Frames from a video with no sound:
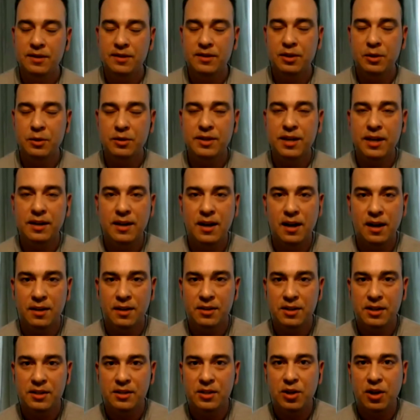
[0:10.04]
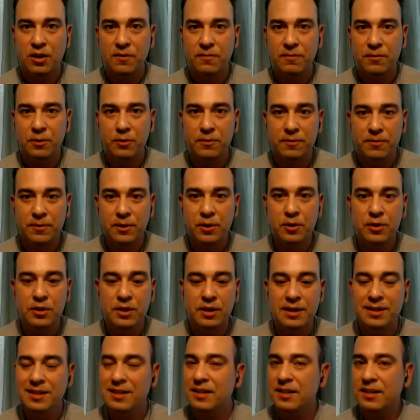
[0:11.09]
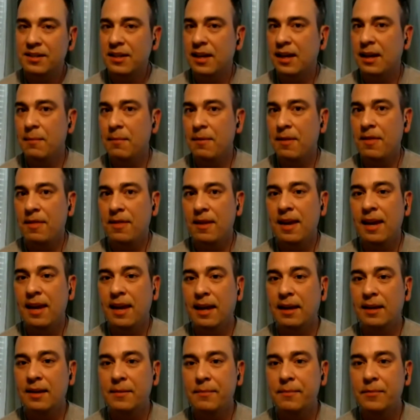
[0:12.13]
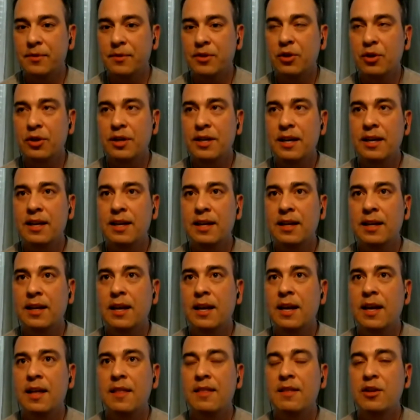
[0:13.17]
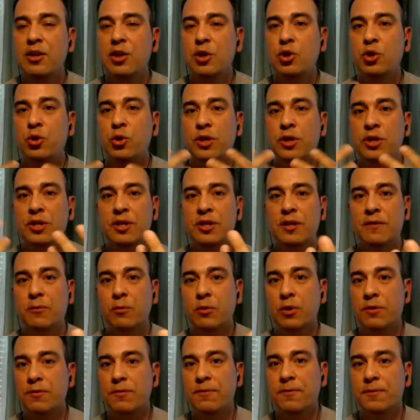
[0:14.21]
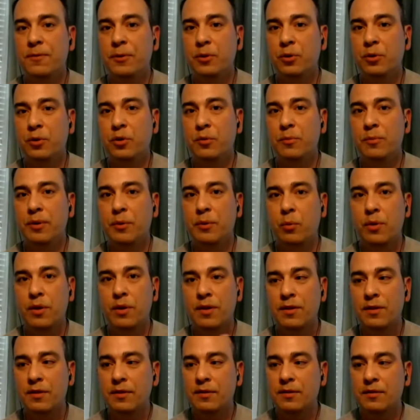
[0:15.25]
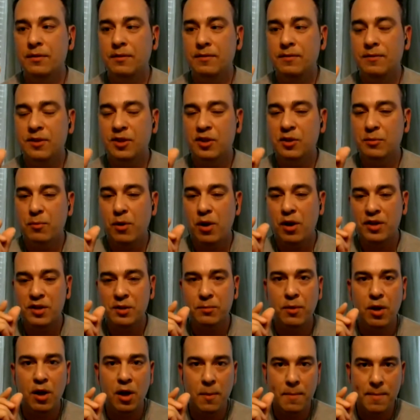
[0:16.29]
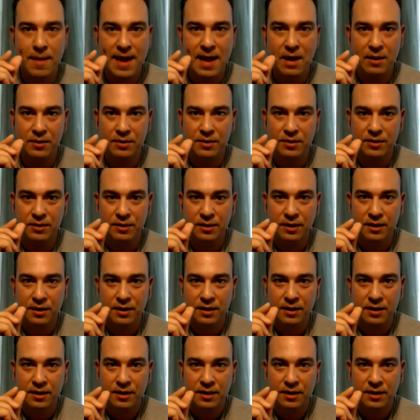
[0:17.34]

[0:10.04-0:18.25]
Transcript: new technology is called food fusion is the same thing. So you're getting the nutrition of real food, but with small, small amounts. So